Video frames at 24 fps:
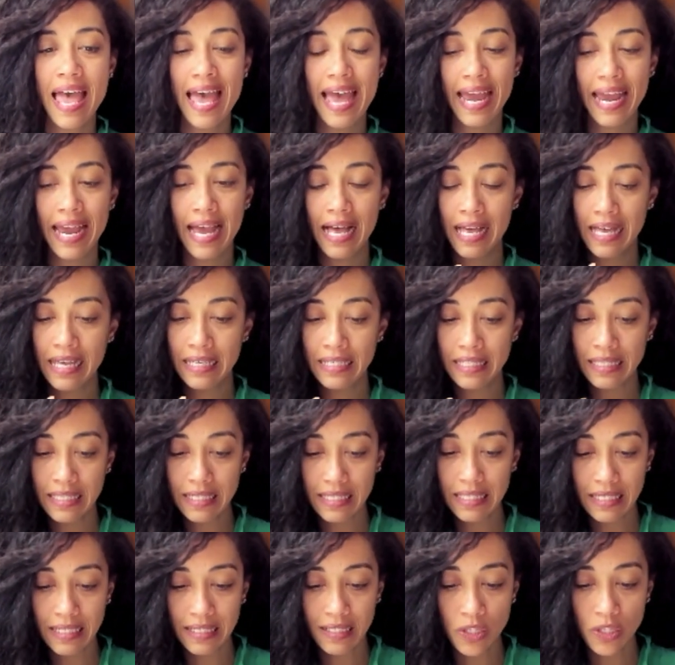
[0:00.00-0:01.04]
and
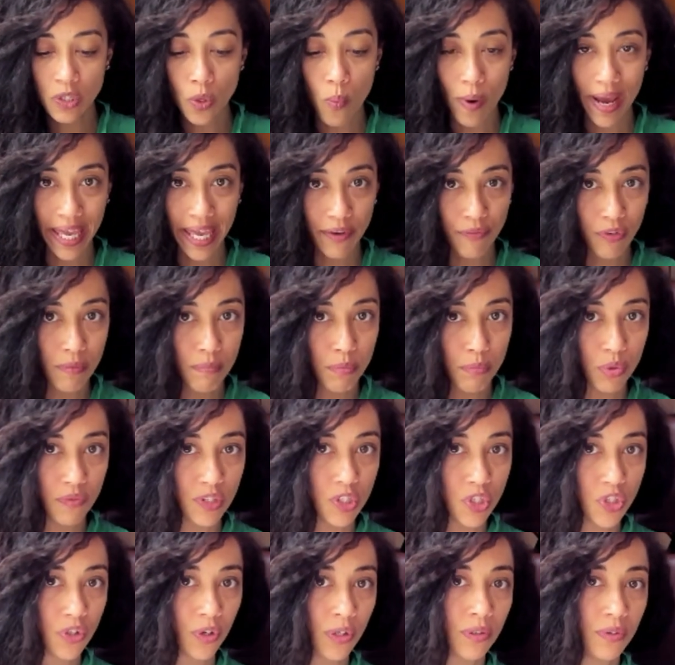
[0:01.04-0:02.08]
the wave would move
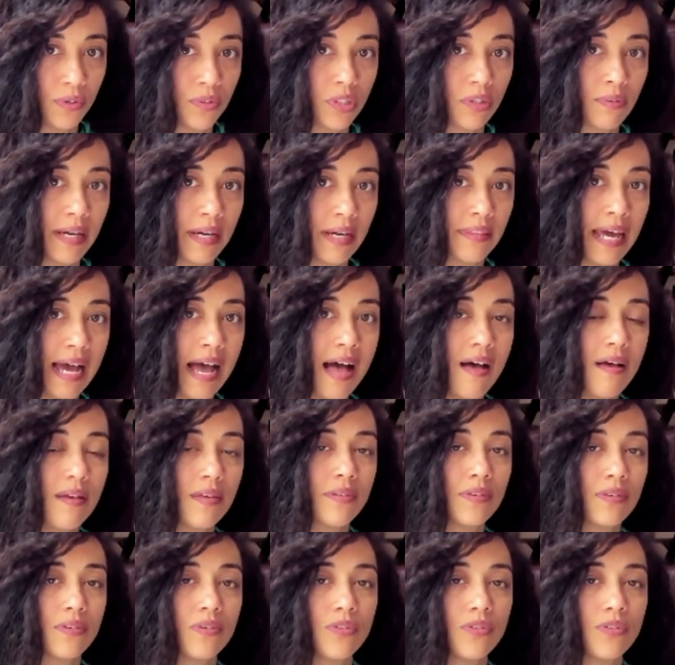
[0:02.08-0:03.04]
in circles around the house.